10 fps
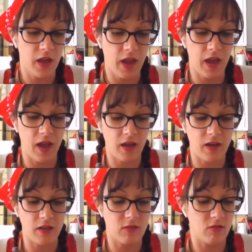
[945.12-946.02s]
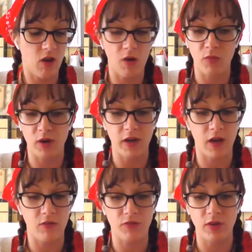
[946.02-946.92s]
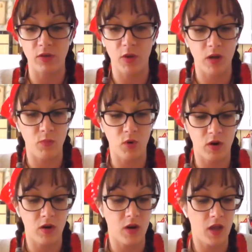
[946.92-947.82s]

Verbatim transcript: and it's not working out for you anymore.